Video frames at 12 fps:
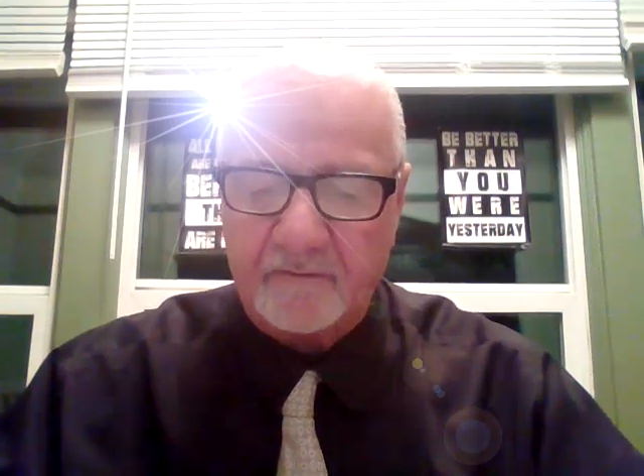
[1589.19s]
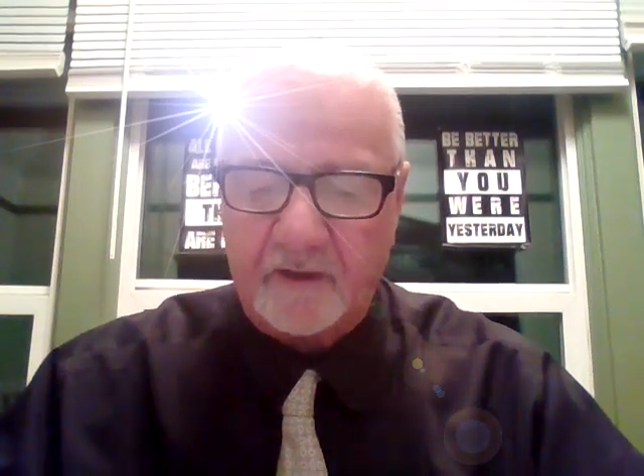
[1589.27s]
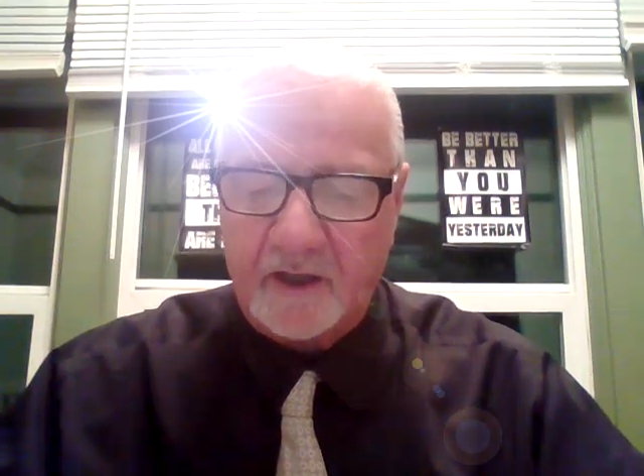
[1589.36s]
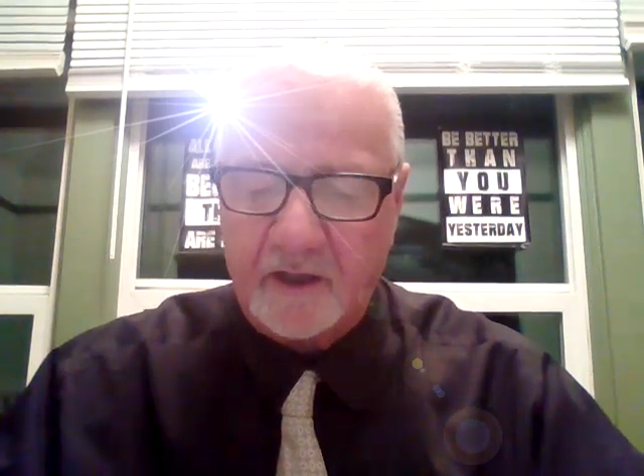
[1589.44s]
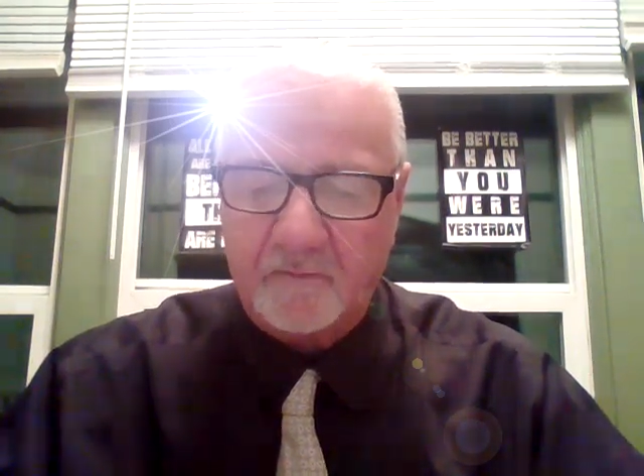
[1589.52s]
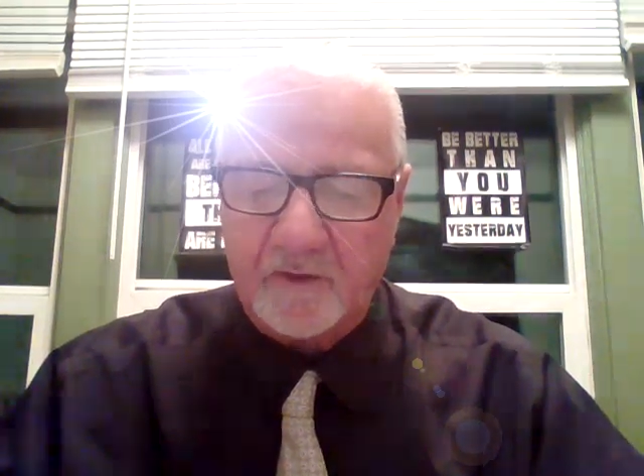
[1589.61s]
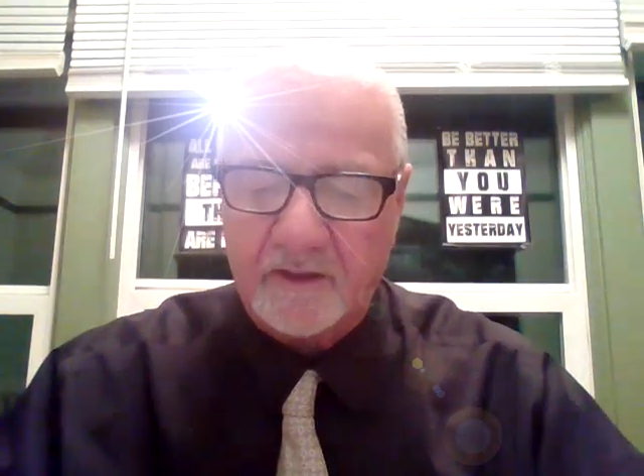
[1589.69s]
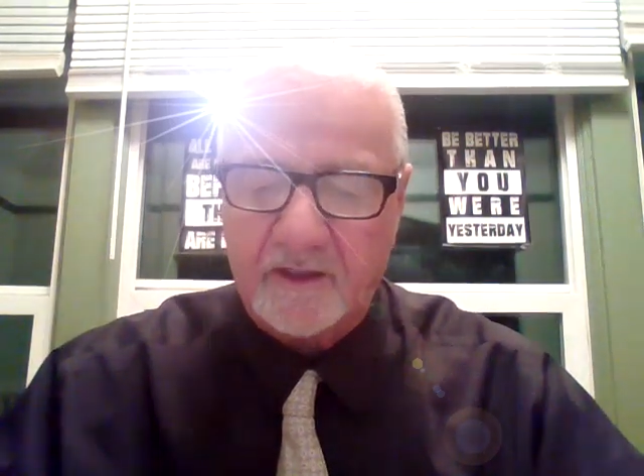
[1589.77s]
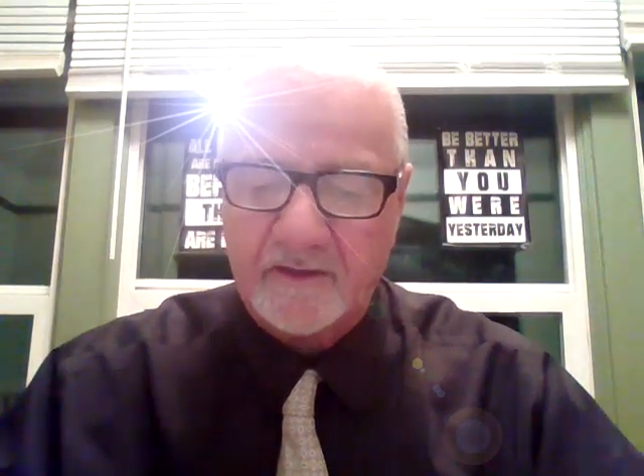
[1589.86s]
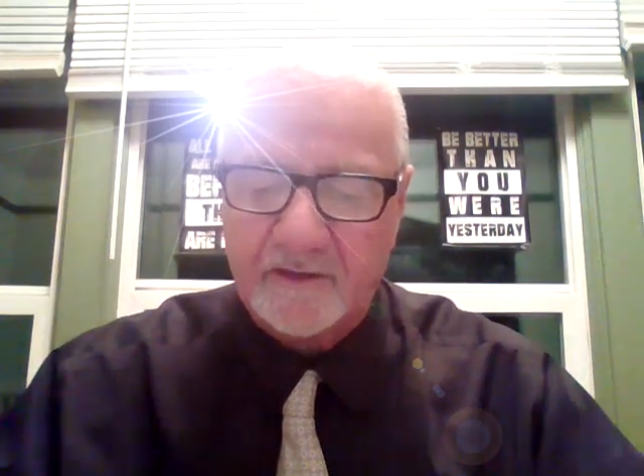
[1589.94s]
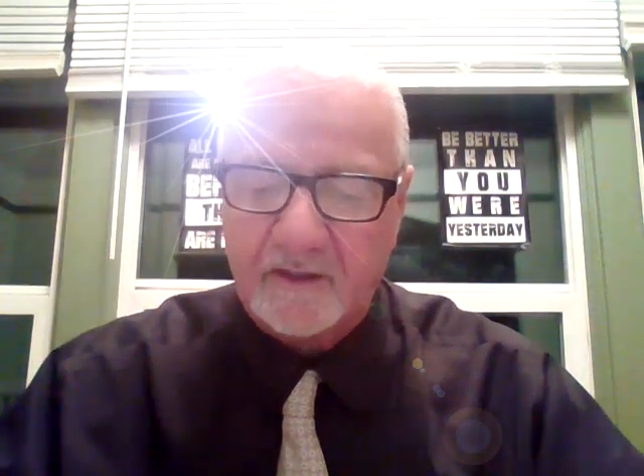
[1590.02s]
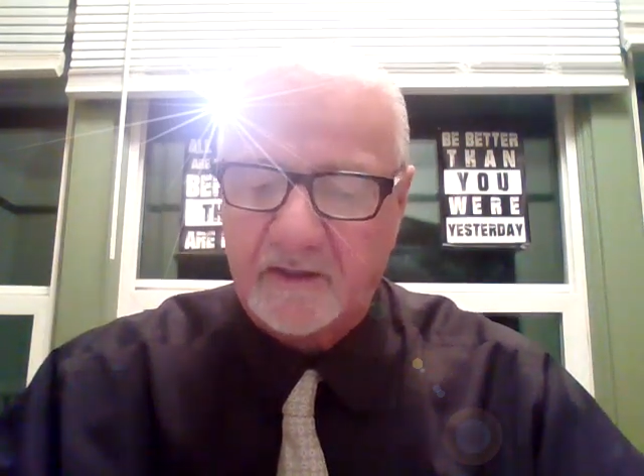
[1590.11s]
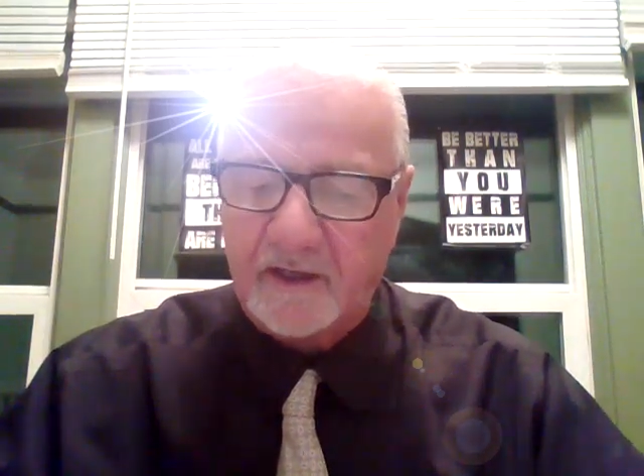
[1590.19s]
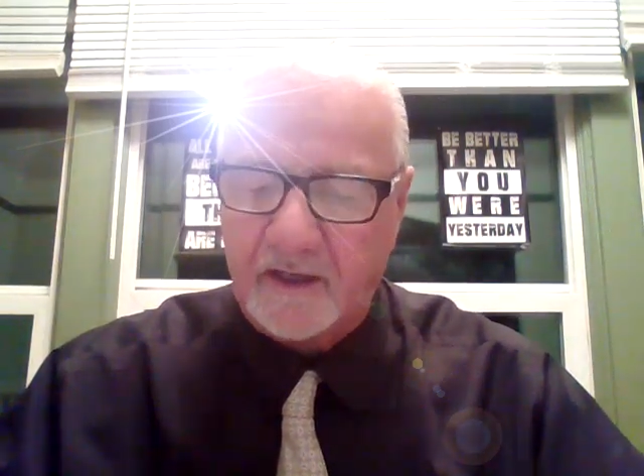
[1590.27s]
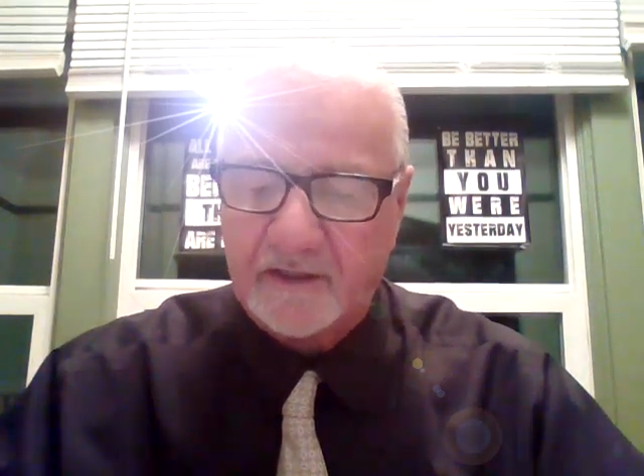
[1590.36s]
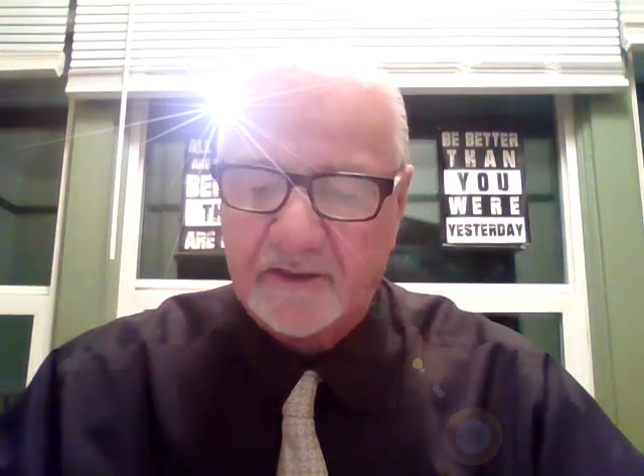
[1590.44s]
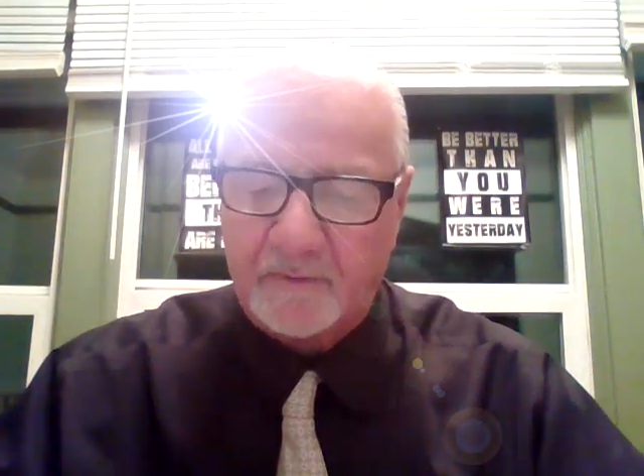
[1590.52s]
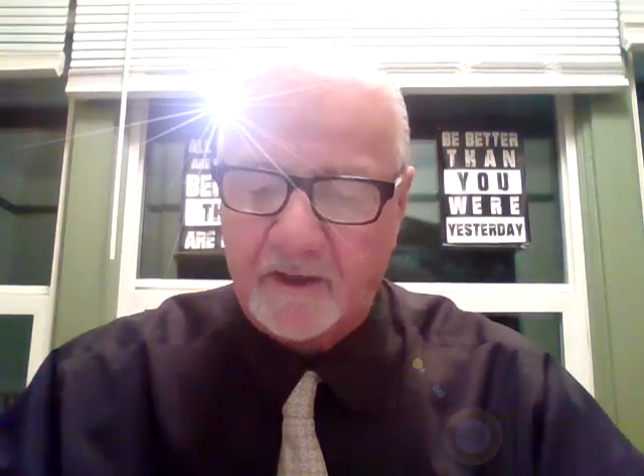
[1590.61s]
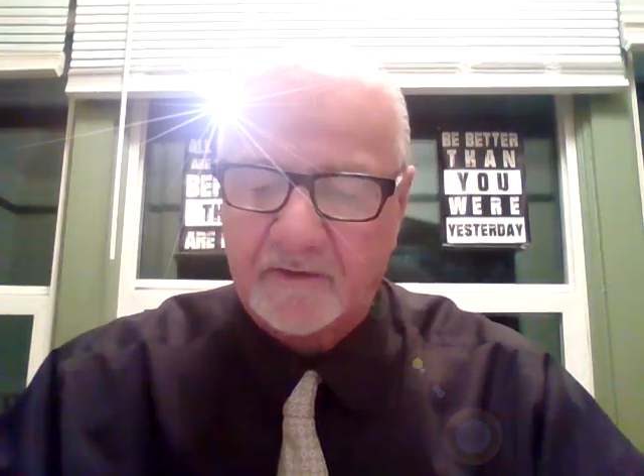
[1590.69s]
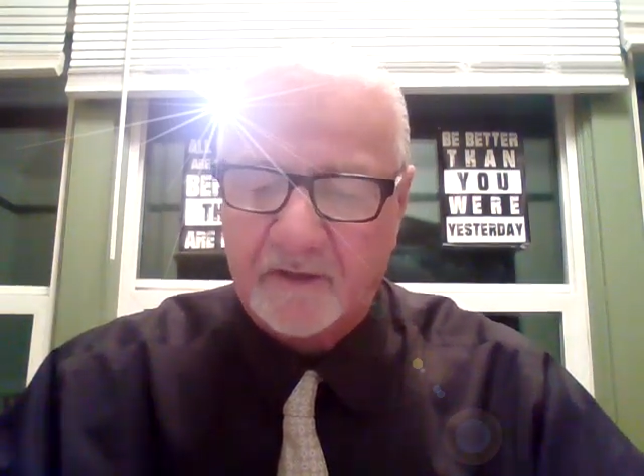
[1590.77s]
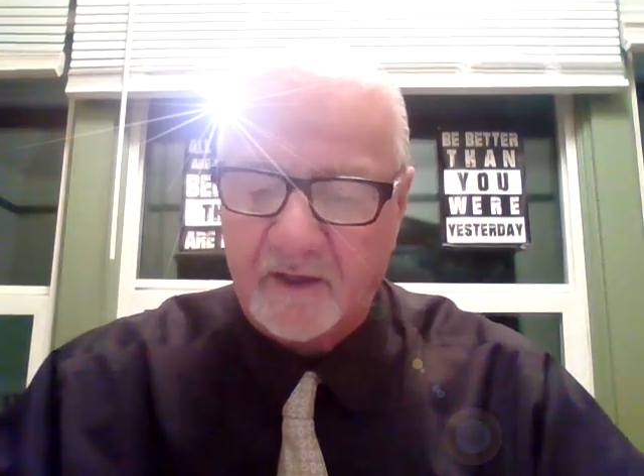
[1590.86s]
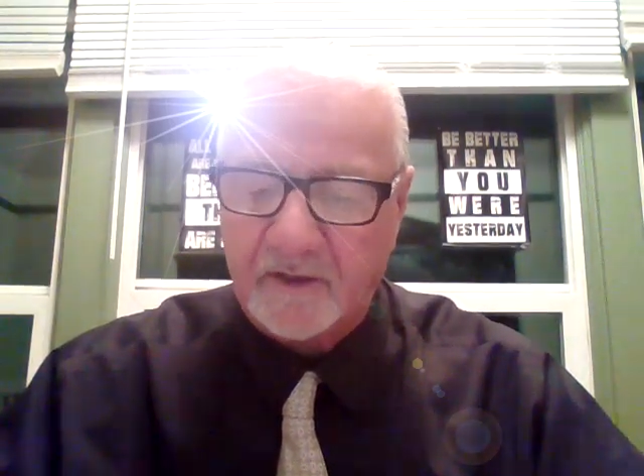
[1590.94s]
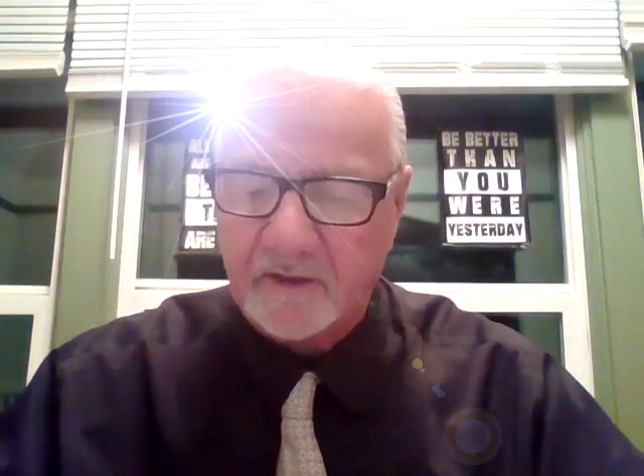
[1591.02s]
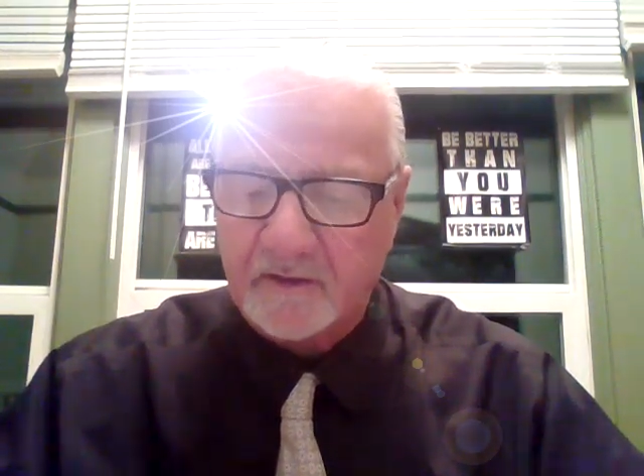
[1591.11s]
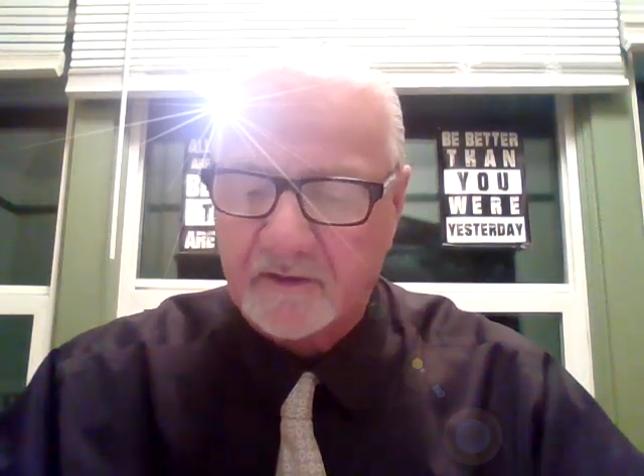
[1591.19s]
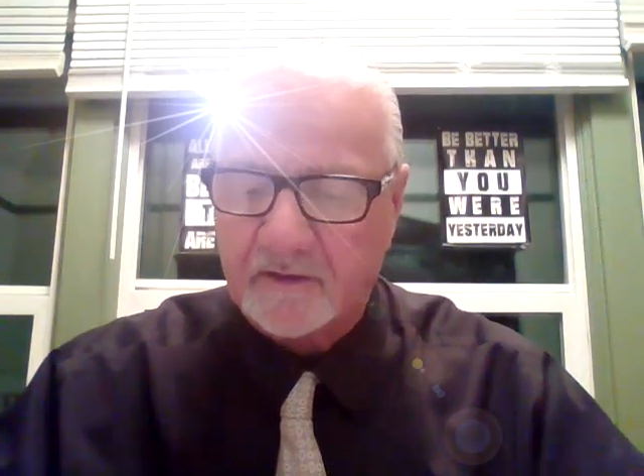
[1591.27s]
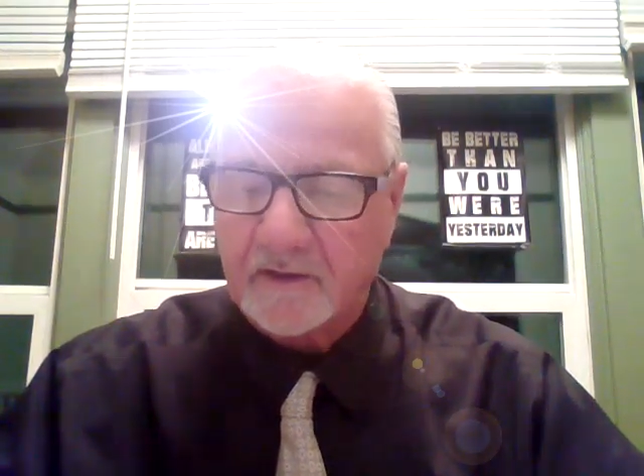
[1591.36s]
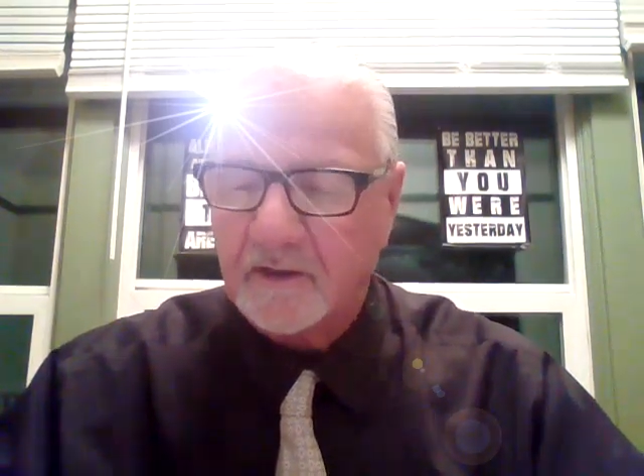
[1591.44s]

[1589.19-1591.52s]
unrealistic expectations